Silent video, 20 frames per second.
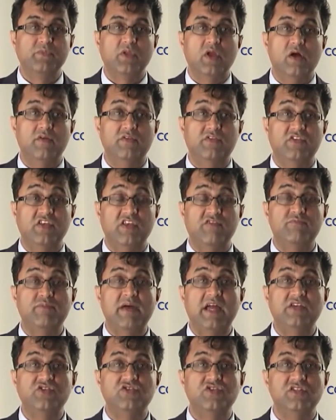Obviously, if
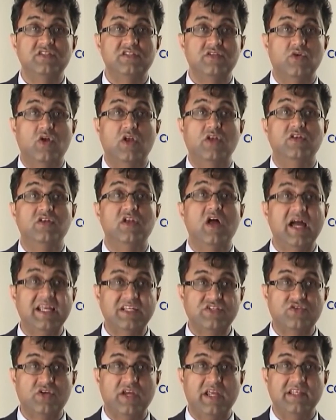patients are on
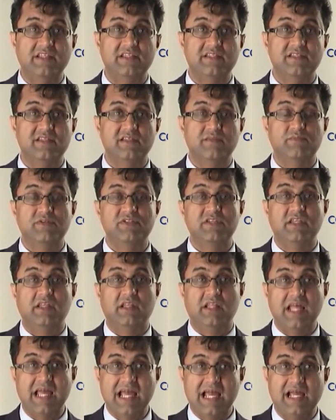nitrates,
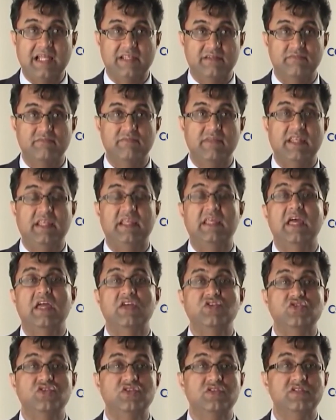particular heart
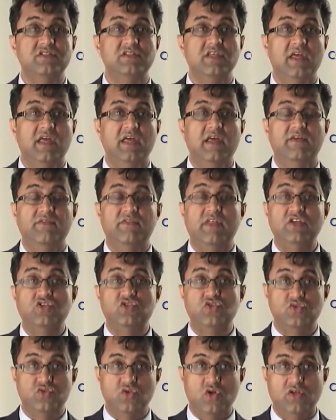medications, they
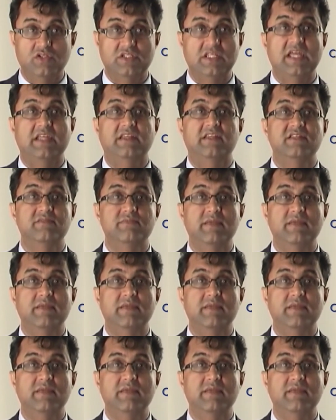should not take this